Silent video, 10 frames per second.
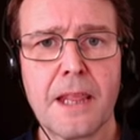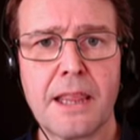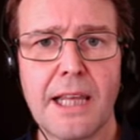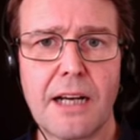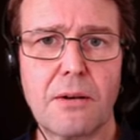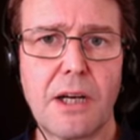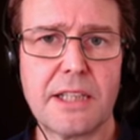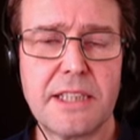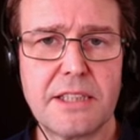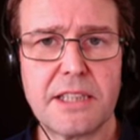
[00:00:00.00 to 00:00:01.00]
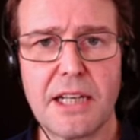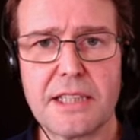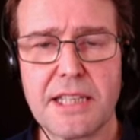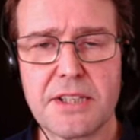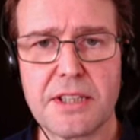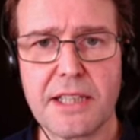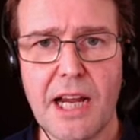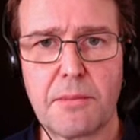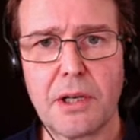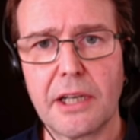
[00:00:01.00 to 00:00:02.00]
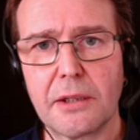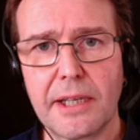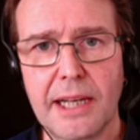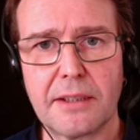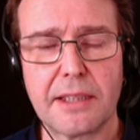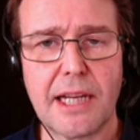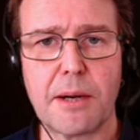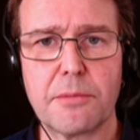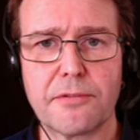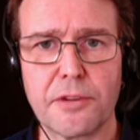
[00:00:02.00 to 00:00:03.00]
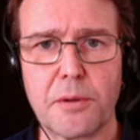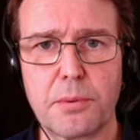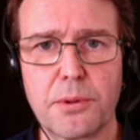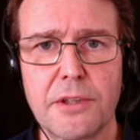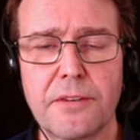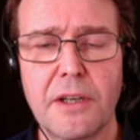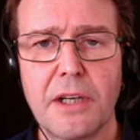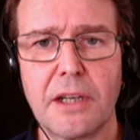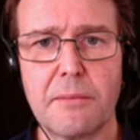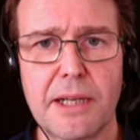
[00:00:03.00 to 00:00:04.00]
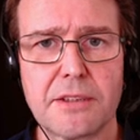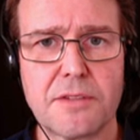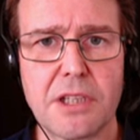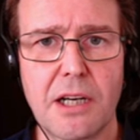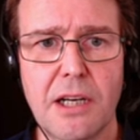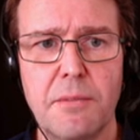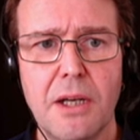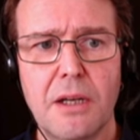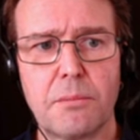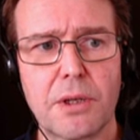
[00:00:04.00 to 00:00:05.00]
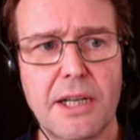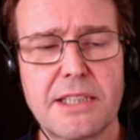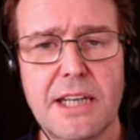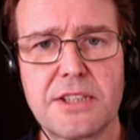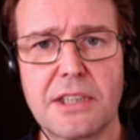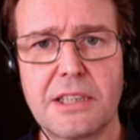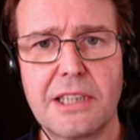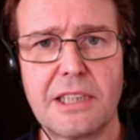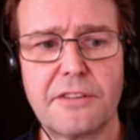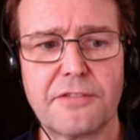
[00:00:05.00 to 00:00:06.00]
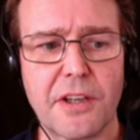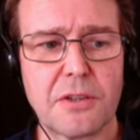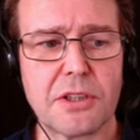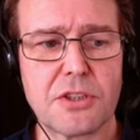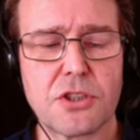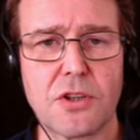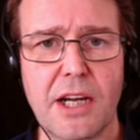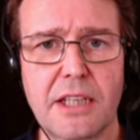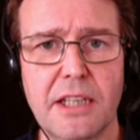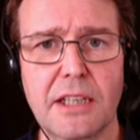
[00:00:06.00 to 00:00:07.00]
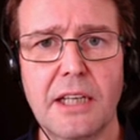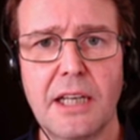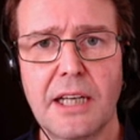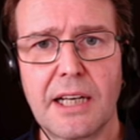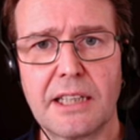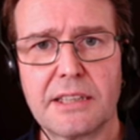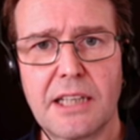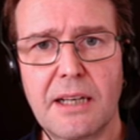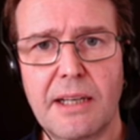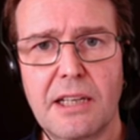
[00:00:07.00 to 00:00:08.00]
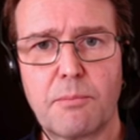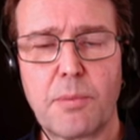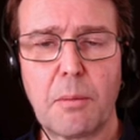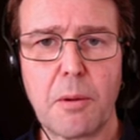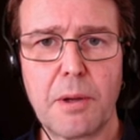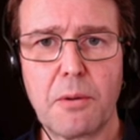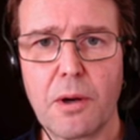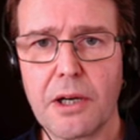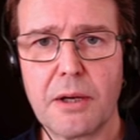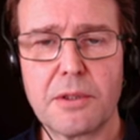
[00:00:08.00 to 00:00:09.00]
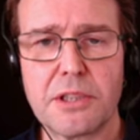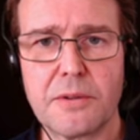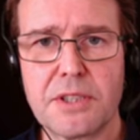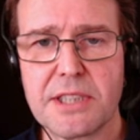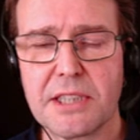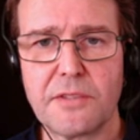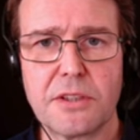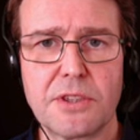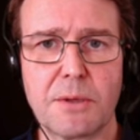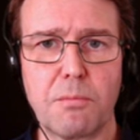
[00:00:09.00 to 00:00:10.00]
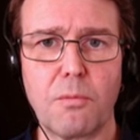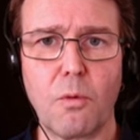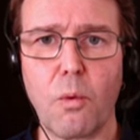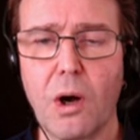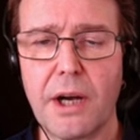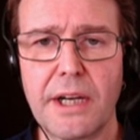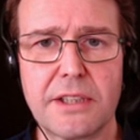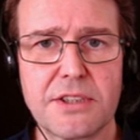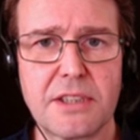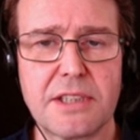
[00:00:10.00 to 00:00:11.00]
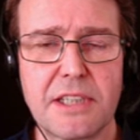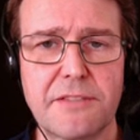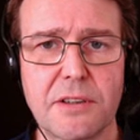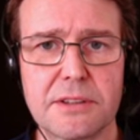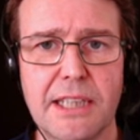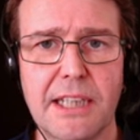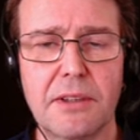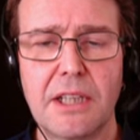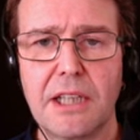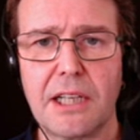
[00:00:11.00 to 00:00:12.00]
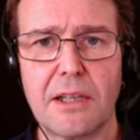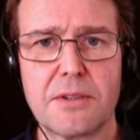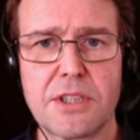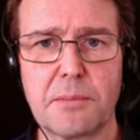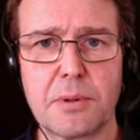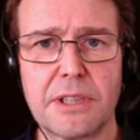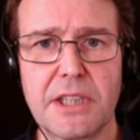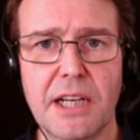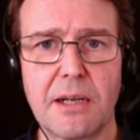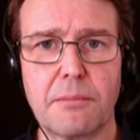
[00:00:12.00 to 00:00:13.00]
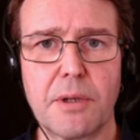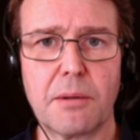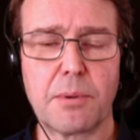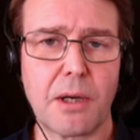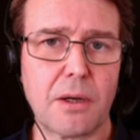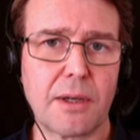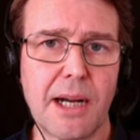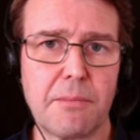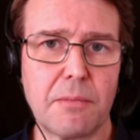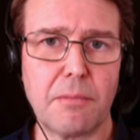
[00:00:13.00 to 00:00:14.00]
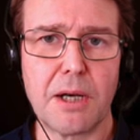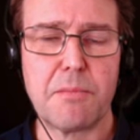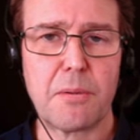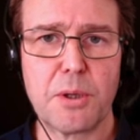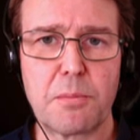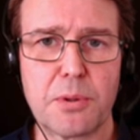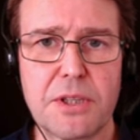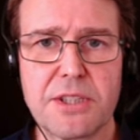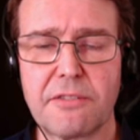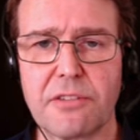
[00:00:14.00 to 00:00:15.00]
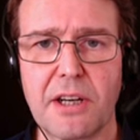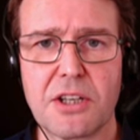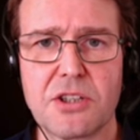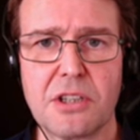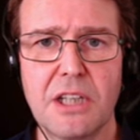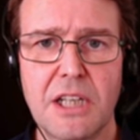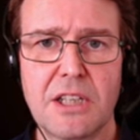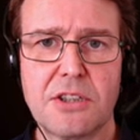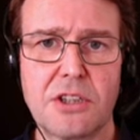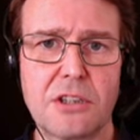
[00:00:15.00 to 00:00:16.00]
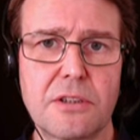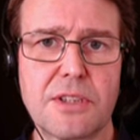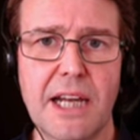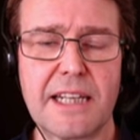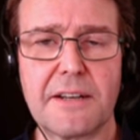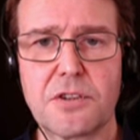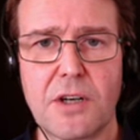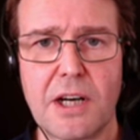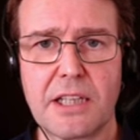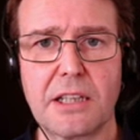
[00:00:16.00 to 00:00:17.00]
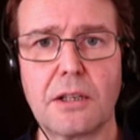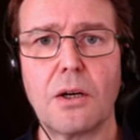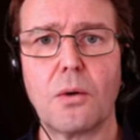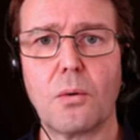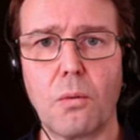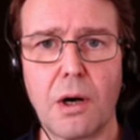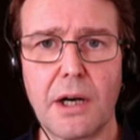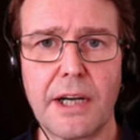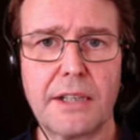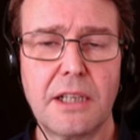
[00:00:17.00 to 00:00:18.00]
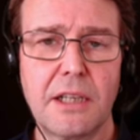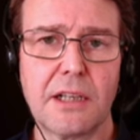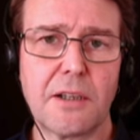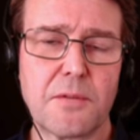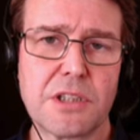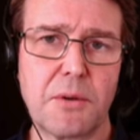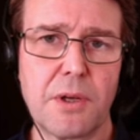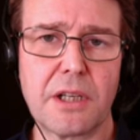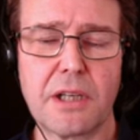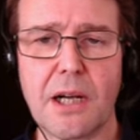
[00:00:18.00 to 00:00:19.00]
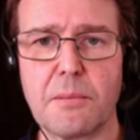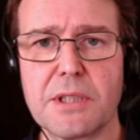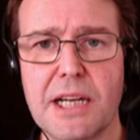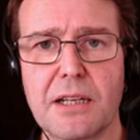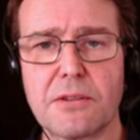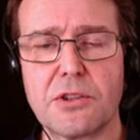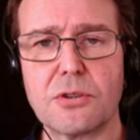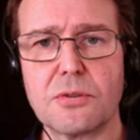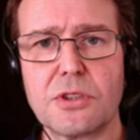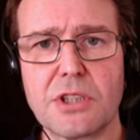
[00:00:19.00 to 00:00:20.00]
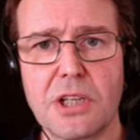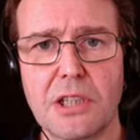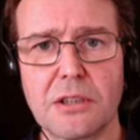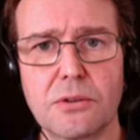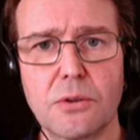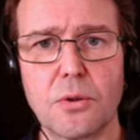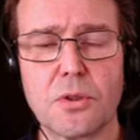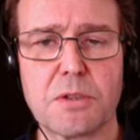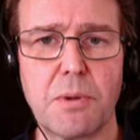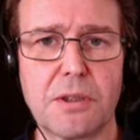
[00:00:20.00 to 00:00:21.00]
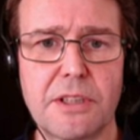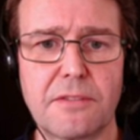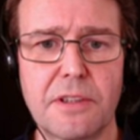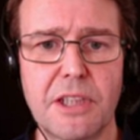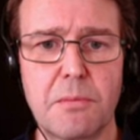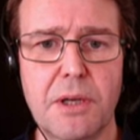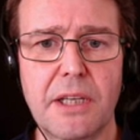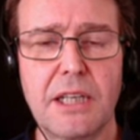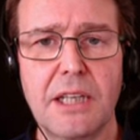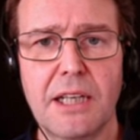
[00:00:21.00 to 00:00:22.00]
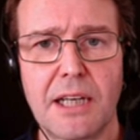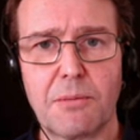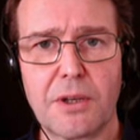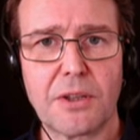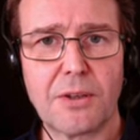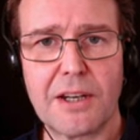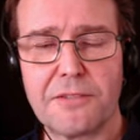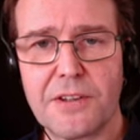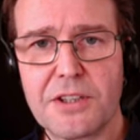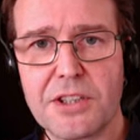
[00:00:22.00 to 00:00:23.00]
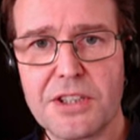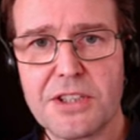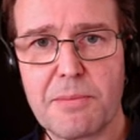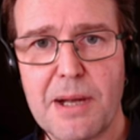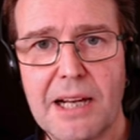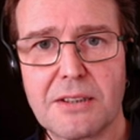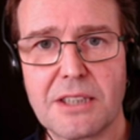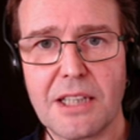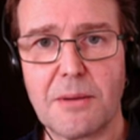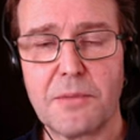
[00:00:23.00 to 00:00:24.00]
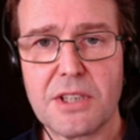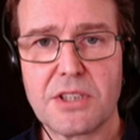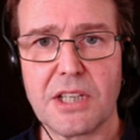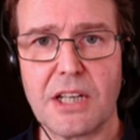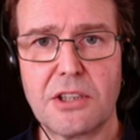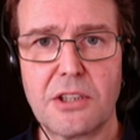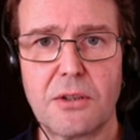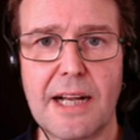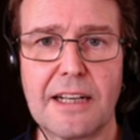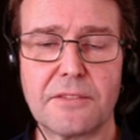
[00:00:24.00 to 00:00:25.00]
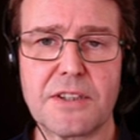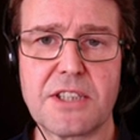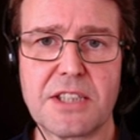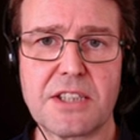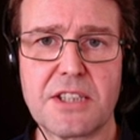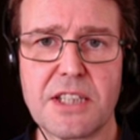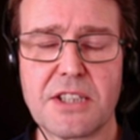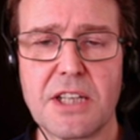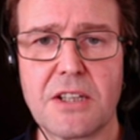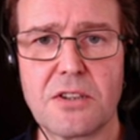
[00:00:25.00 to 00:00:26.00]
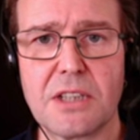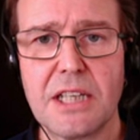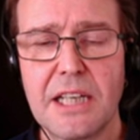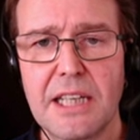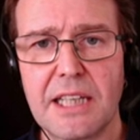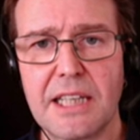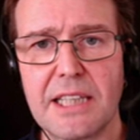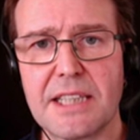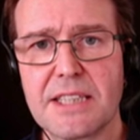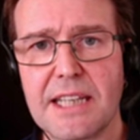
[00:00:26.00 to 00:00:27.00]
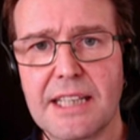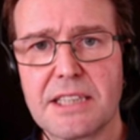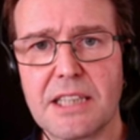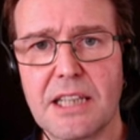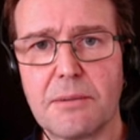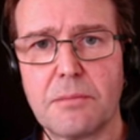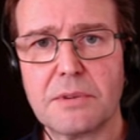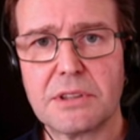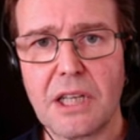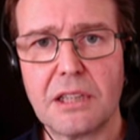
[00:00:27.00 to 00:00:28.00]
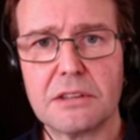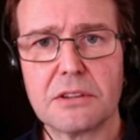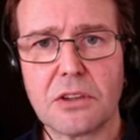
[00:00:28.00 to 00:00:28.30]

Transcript: Now I did uh, test the camera, I only had the camera for a brief amount of time, but I tested the focus tracking and uh, uh, probably what I would do instead of using wide as the default now, I would simply um, uh, program my memory preset for action to use AF tracking wide and obviously we can come down to zone or spot if need be and one of the great features about um, this uh, new Alpha 6600 is that um, dull